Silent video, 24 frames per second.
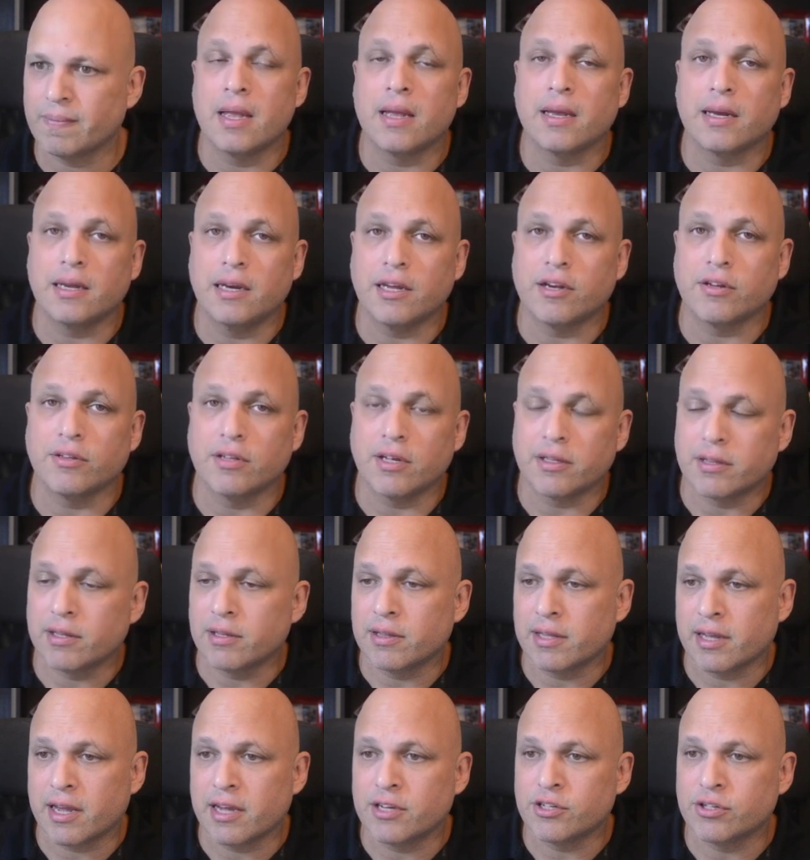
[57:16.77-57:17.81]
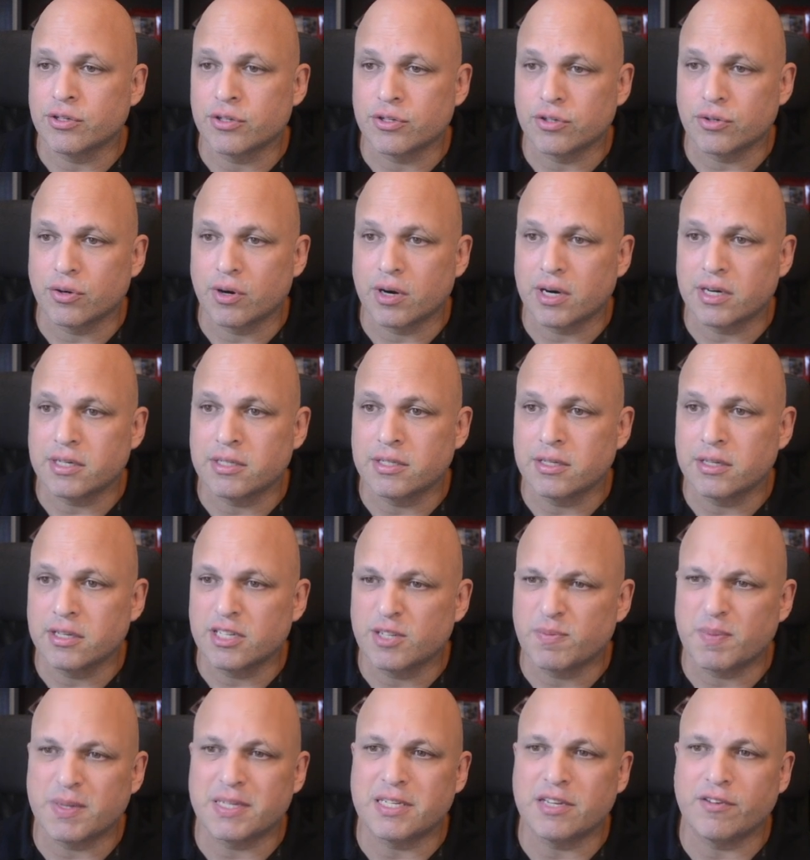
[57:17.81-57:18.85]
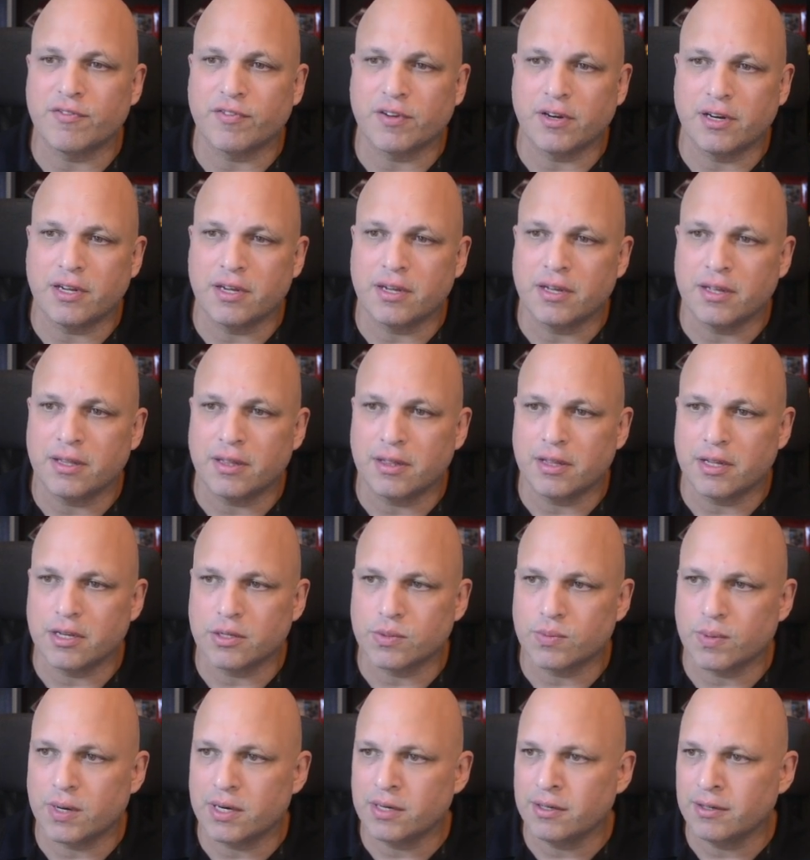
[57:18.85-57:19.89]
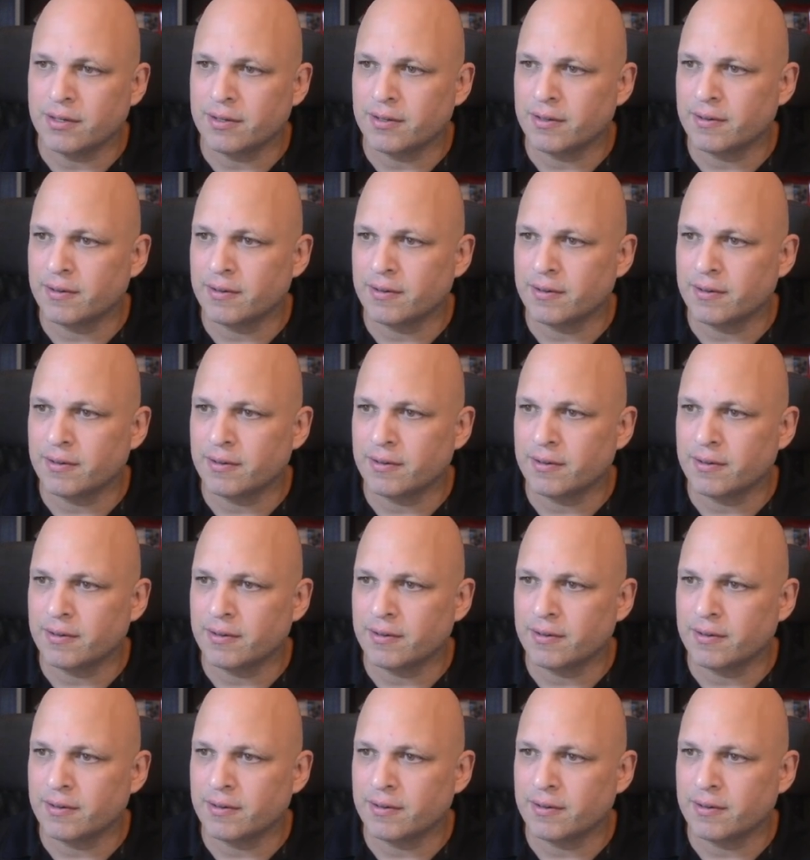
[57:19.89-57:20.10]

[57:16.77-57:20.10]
Click on the authentication source, specifically this one.